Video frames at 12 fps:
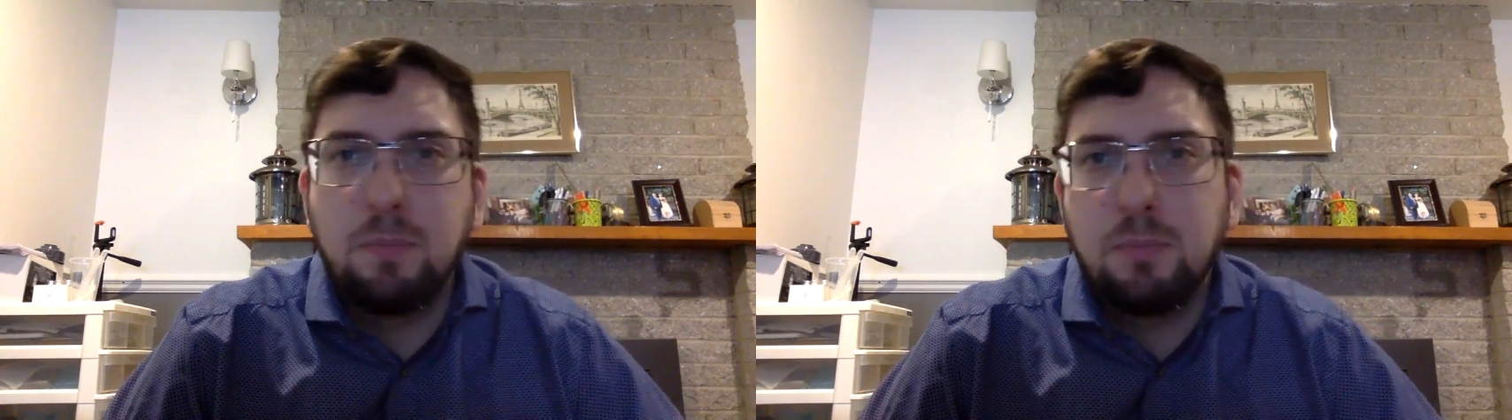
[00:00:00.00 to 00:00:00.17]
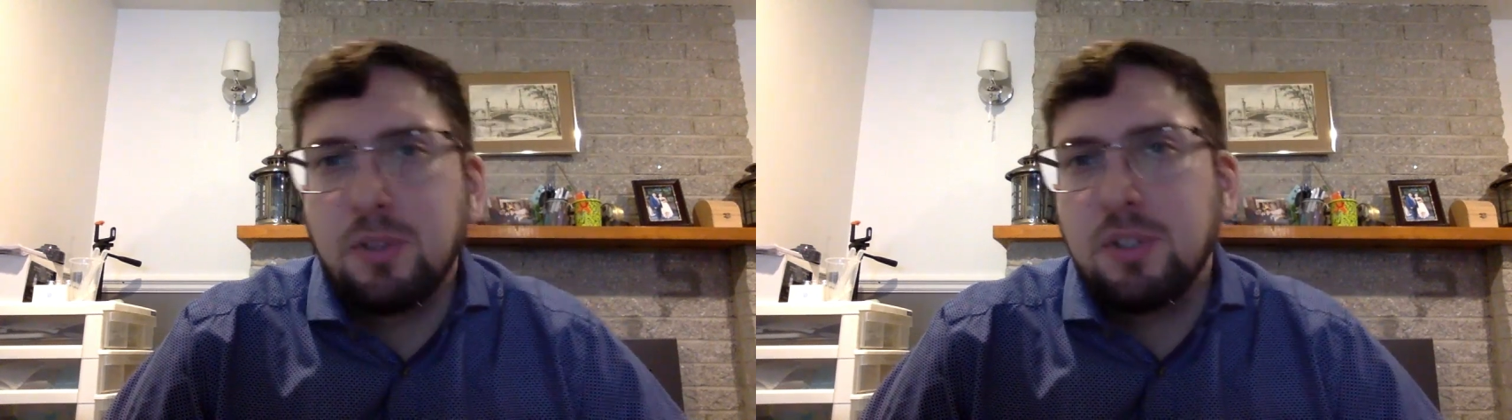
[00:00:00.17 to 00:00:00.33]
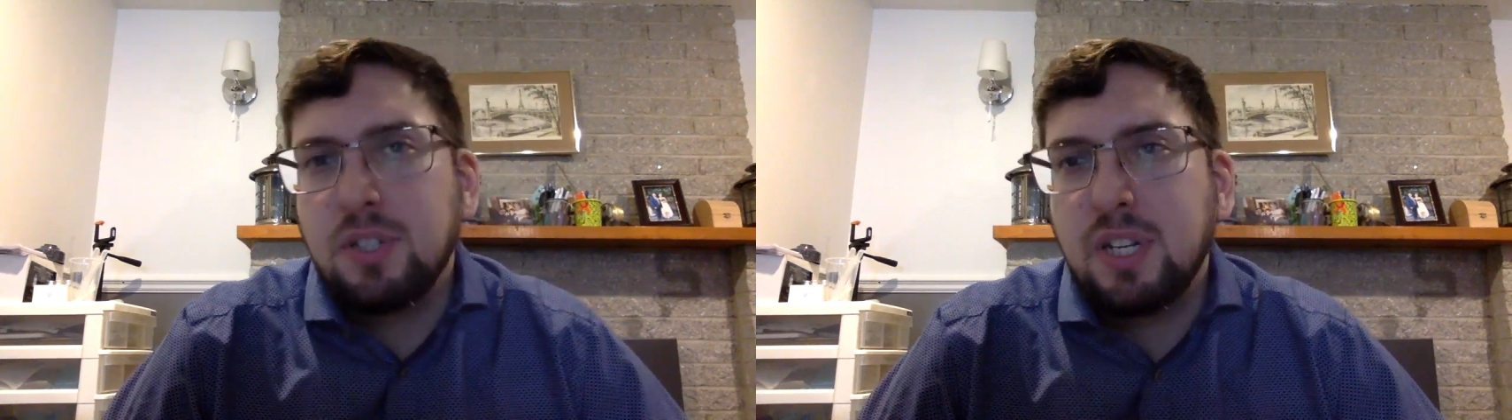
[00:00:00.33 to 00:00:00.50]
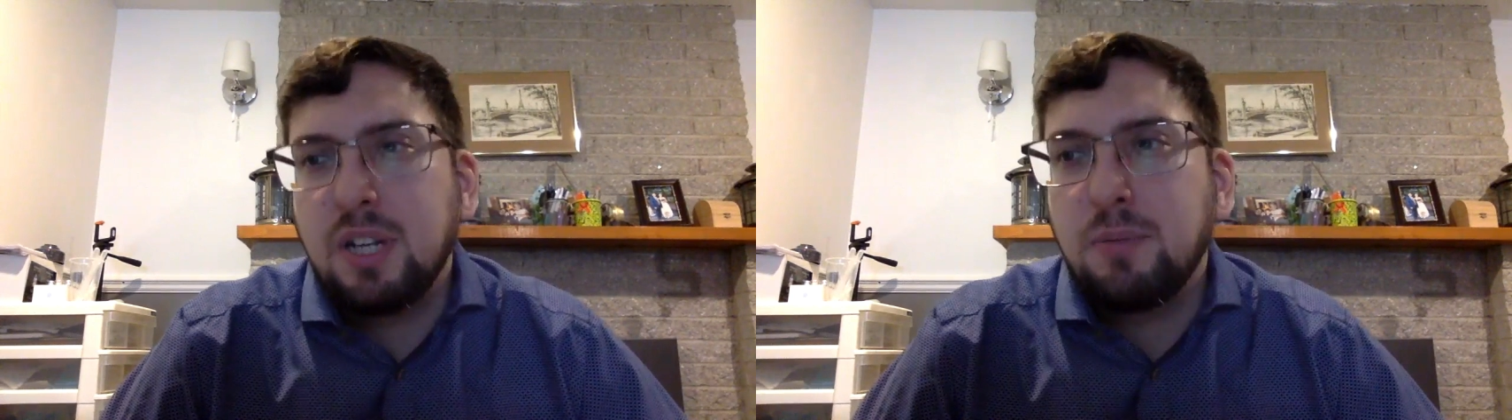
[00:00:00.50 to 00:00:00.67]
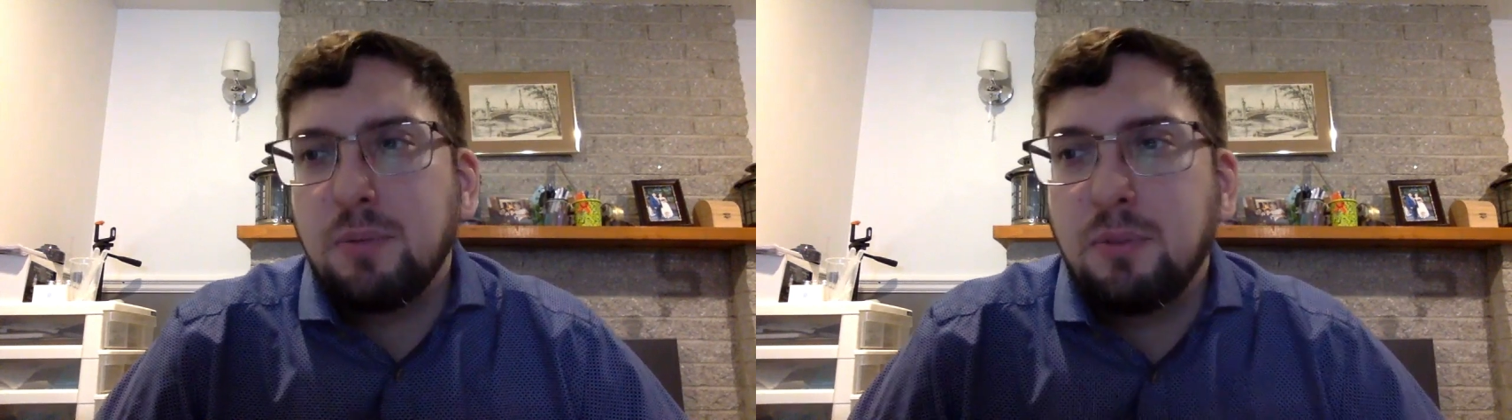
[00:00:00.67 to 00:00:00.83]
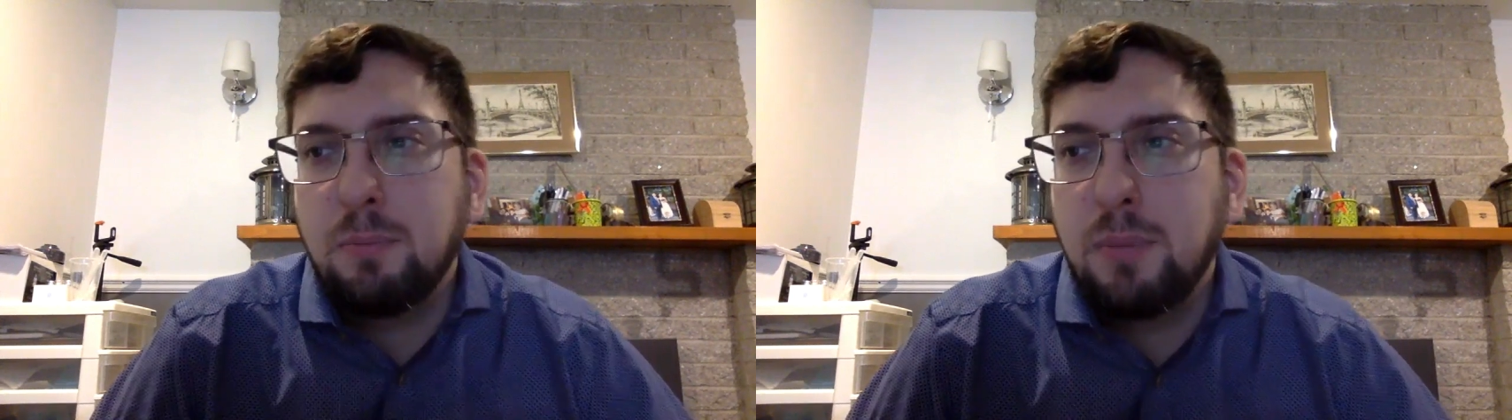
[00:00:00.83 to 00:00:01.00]
person
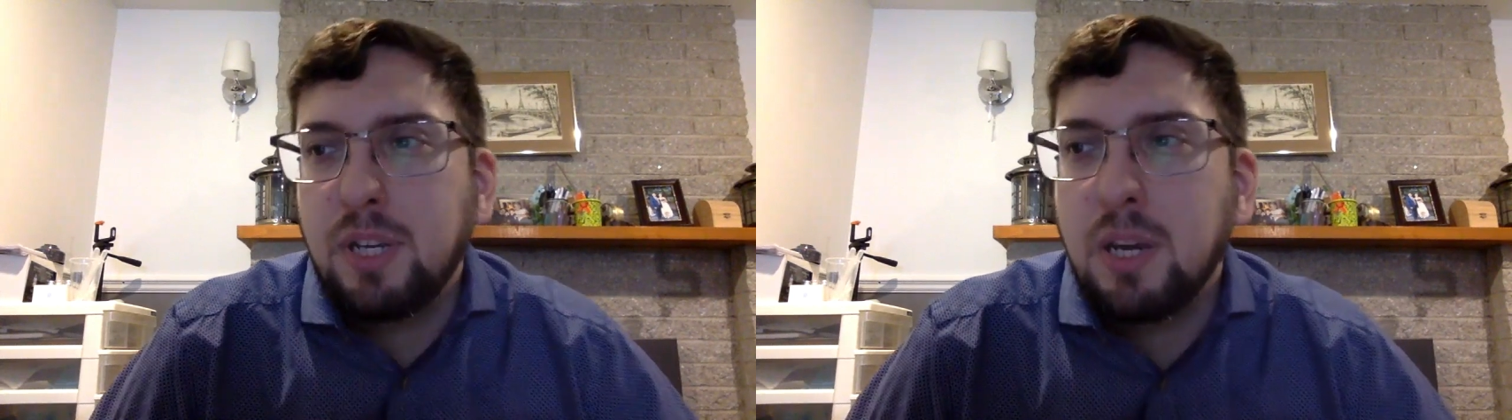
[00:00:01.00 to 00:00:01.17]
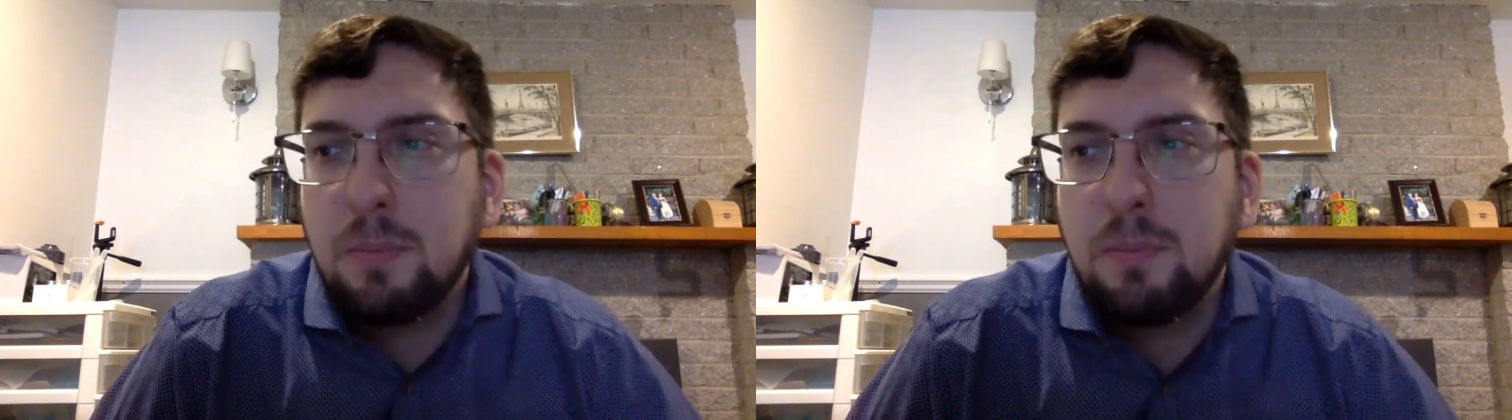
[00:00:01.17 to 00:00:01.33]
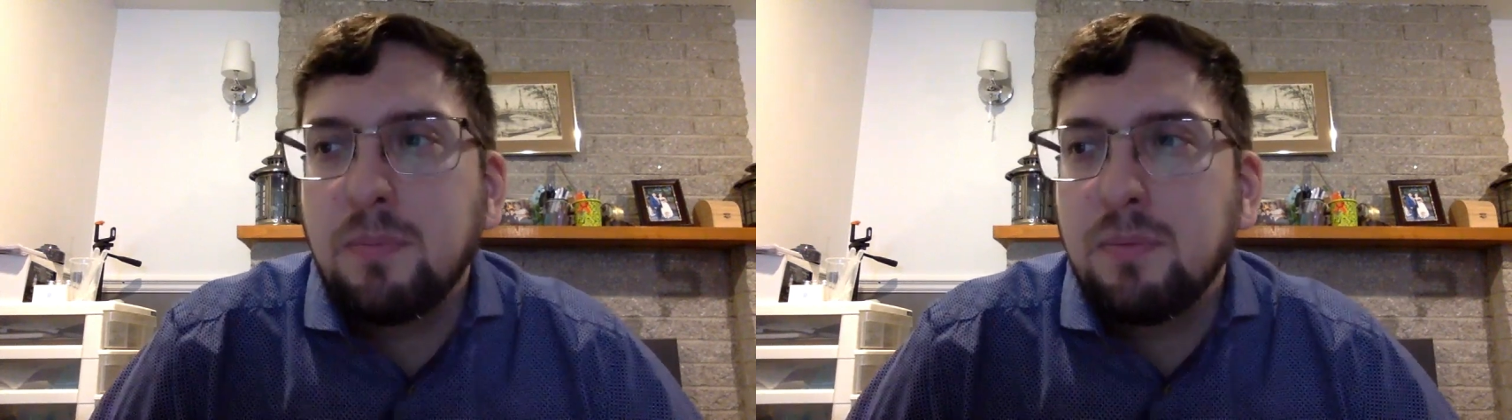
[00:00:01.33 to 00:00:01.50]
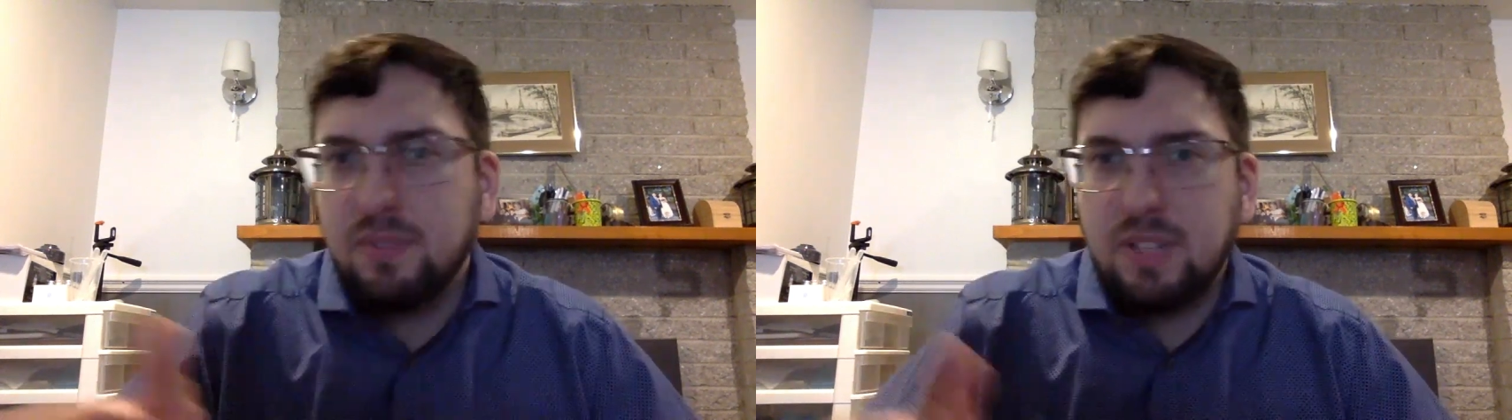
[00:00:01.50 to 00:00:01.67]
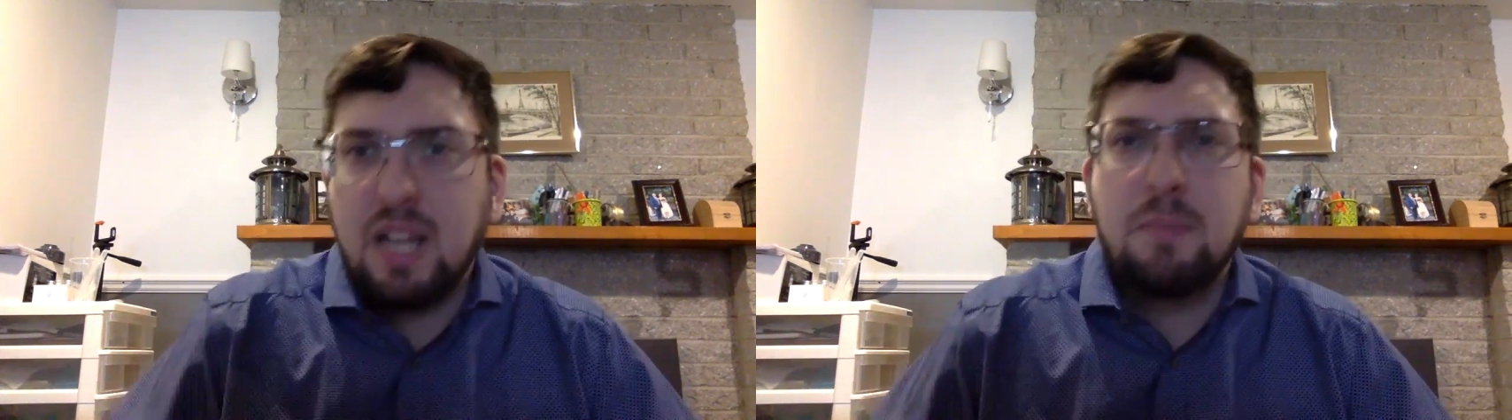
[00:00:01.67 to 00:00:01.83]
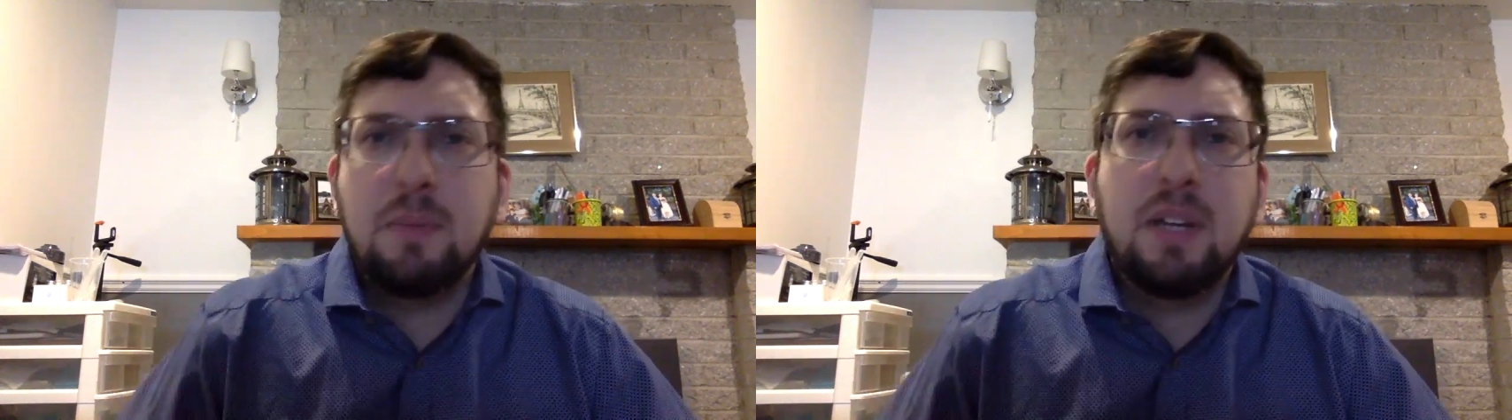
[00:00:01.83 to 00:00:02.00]
that will become
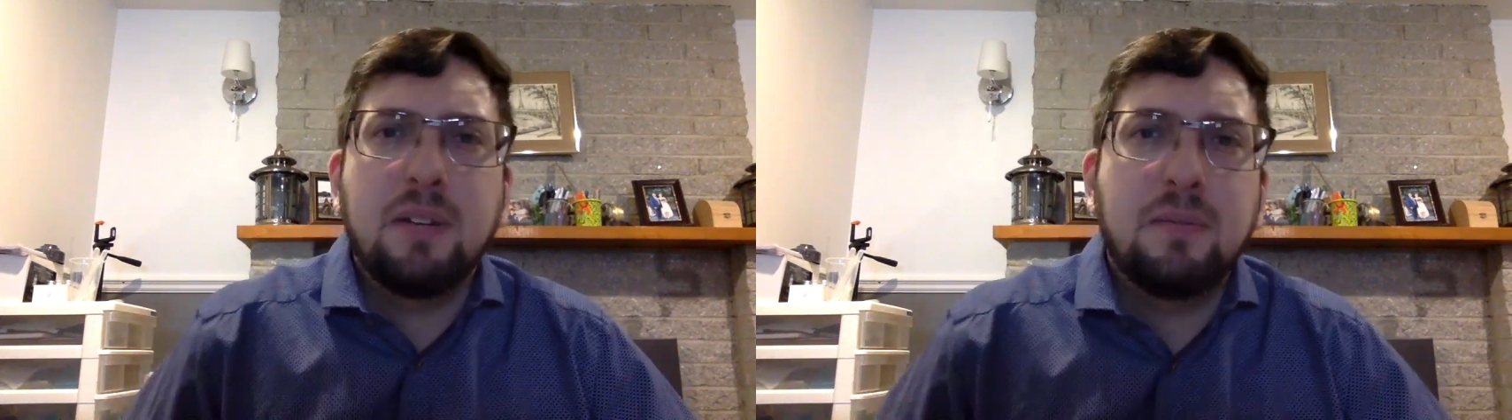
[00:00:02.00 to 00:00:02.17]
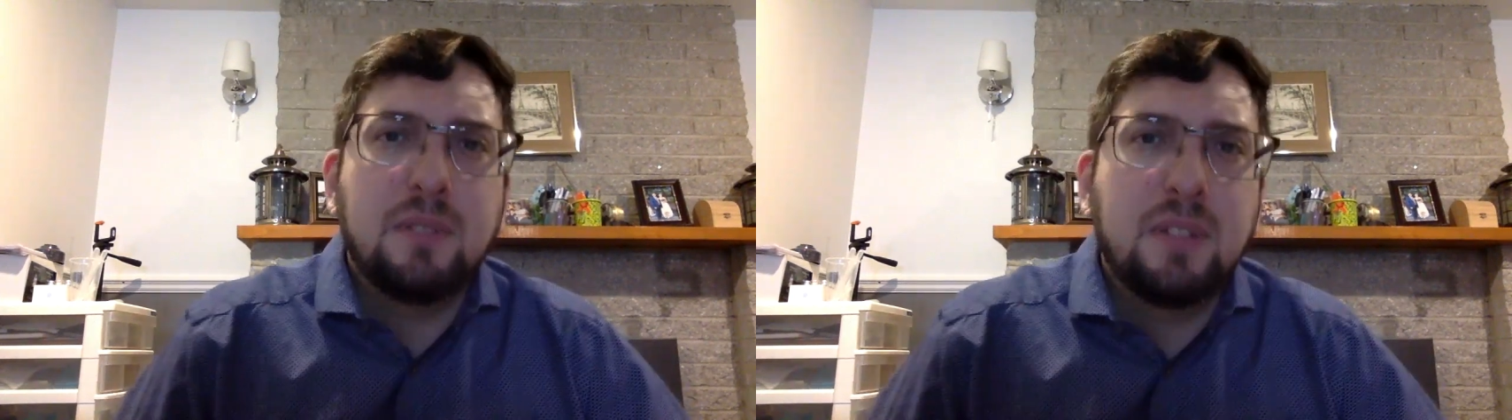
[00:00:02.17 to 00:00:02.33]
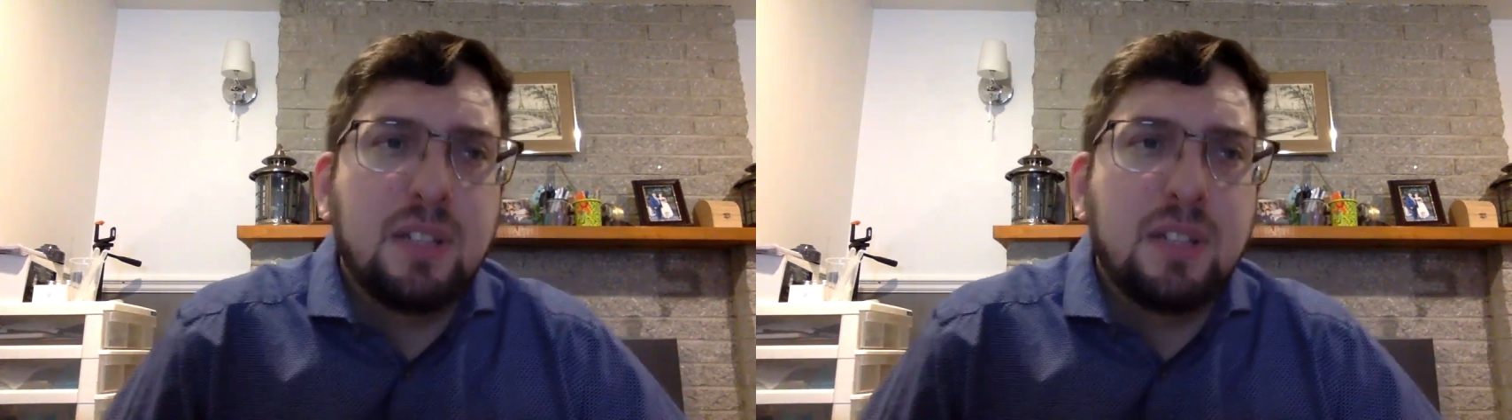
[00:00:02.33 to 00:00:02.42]
that man